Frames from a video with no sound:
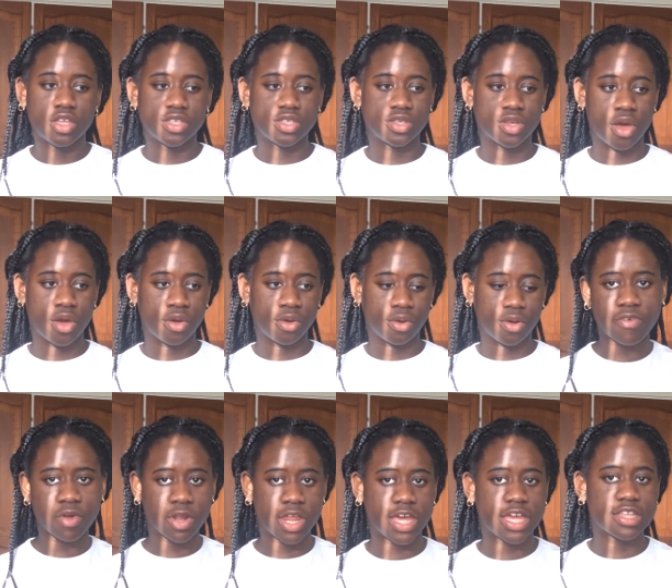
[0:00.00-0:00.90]
so I
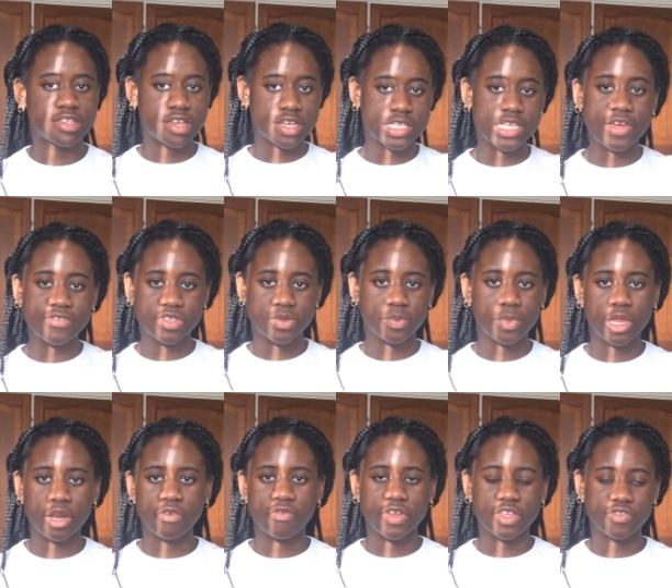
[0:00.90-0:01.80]
feel like it does have some
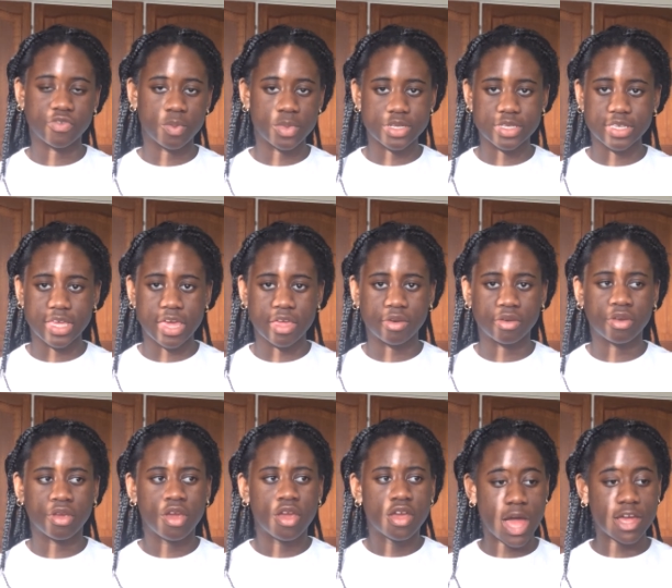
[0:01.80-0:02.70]
benefits for my
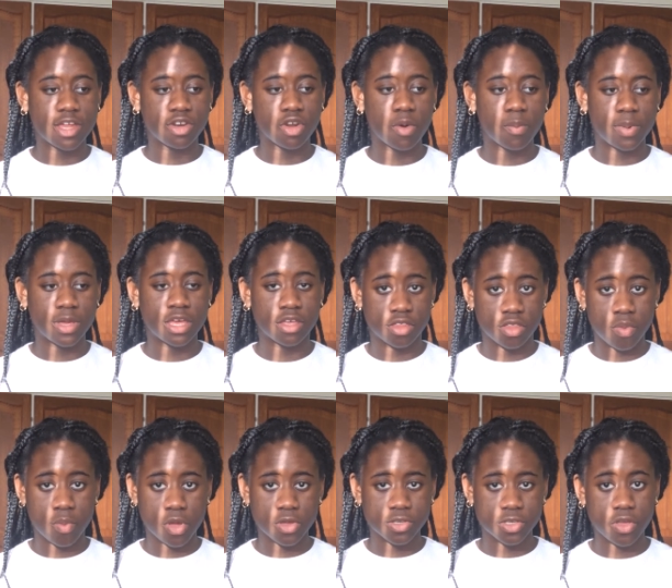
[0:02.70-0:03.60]
skin, despite not being
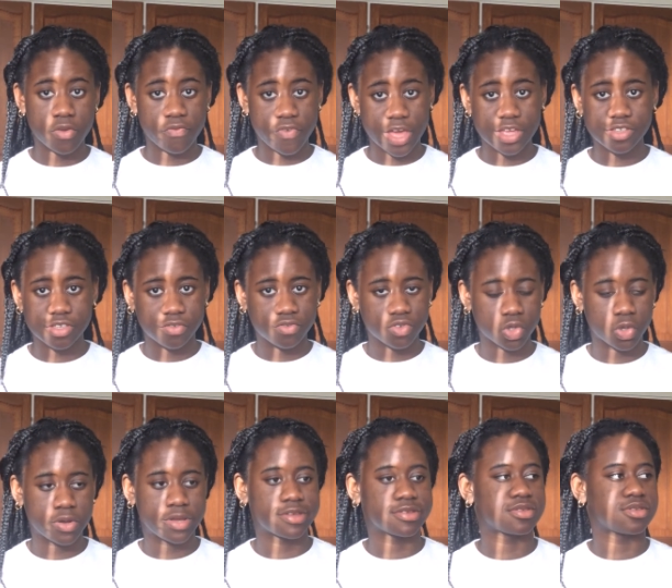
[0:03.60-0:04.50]
the most effective
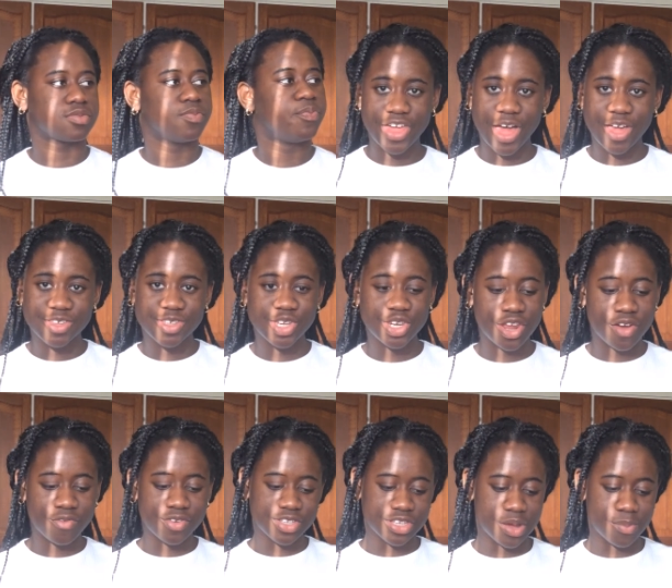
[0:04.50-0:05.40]
choice. That is
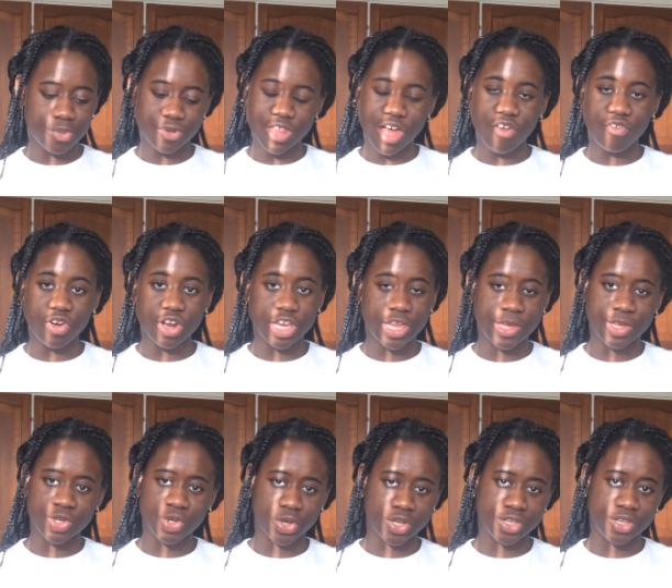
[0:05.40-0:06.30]
another sample that I've really
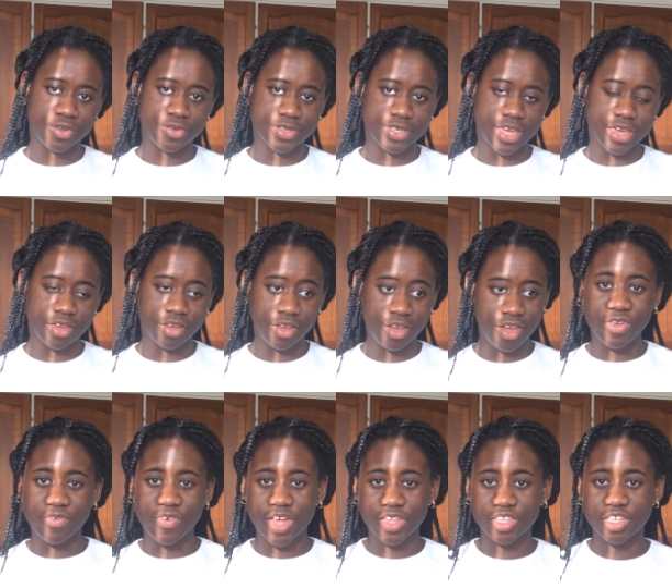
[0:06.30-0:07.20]
enjoyed using. If
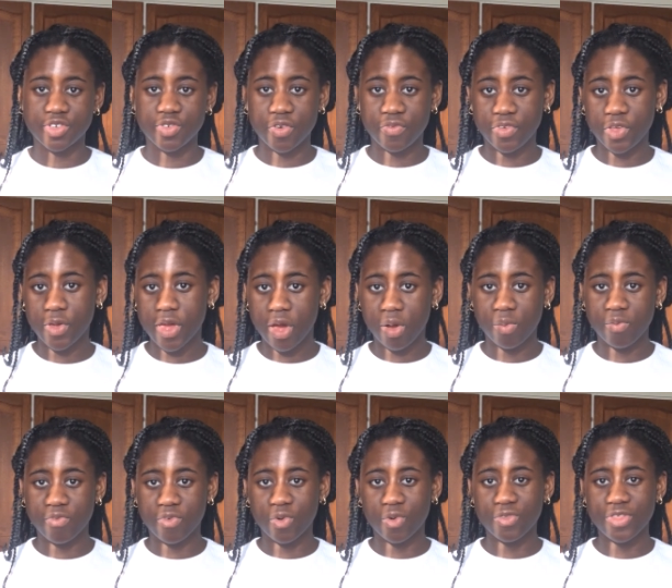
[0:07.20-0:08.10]
you found this review
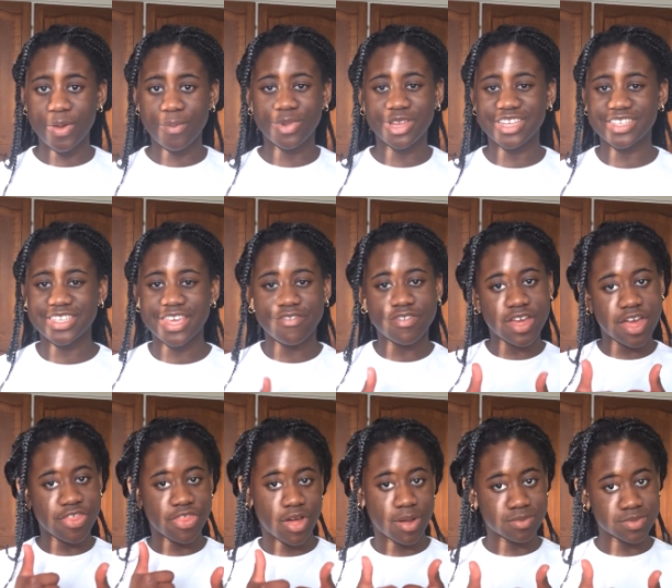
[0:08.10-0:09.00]
helpful, then please give it
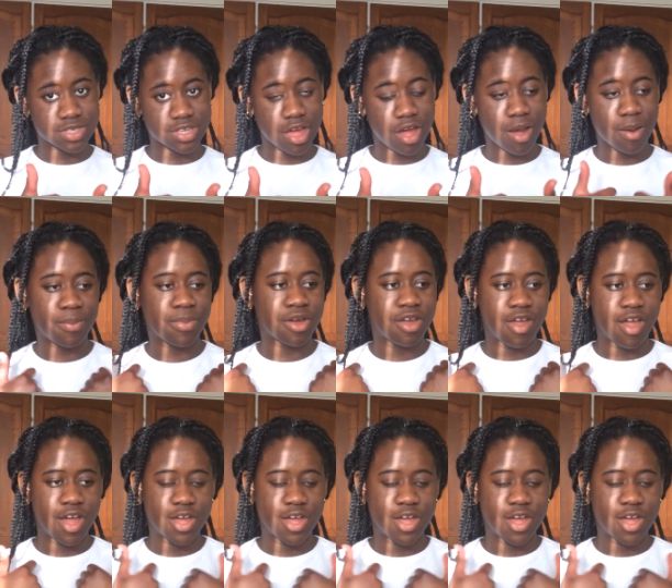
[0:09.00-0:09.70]
a thumbs up.